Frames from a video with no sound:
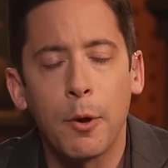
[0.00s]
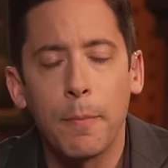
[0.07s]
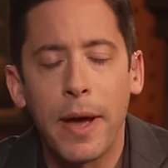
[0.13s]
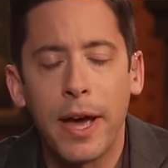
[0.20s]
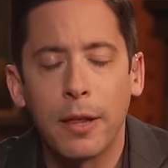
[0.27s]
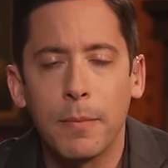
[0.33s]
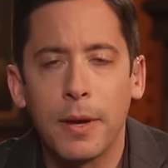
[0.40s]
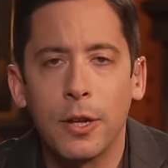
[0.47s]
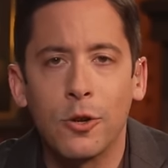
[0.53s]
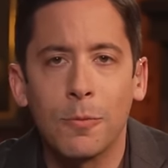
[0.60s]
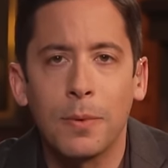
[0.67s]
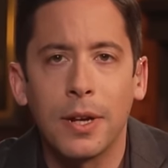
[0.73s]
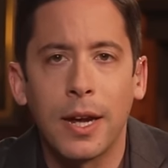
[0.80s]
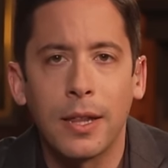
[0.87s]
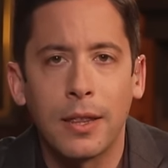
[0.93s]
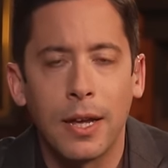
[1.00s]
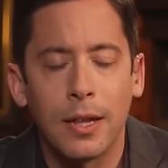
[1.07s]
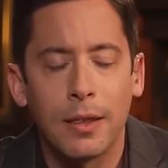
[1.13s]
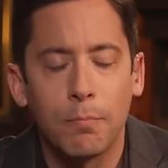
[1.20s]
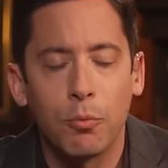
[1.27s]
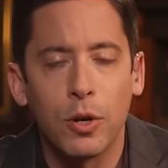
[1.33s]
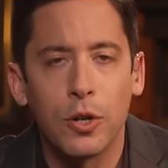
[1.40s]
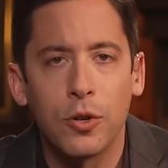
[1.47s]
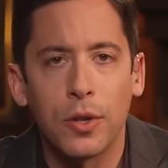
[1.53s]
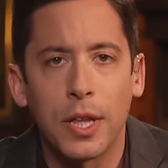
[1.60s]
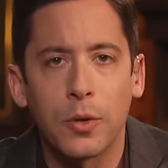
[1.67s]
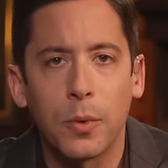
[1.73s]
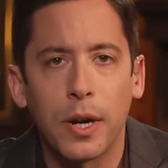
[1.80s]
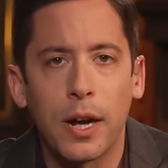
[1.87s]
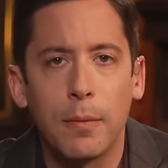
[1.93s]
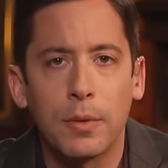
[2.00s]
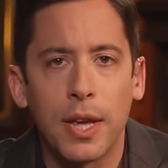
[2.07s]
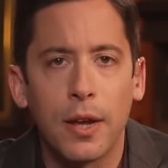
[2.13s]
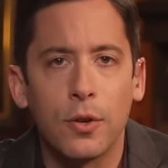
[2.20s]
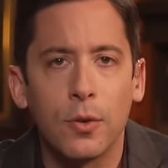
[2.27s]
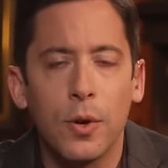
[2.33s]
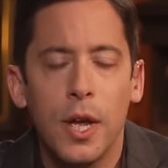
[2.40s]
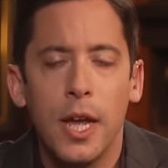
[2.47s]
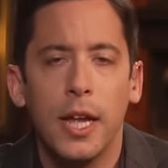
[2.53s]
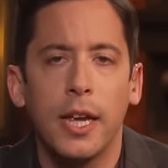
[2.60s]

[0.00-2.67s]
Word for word: no math major, but I, am pretty sure that's what it comes out to.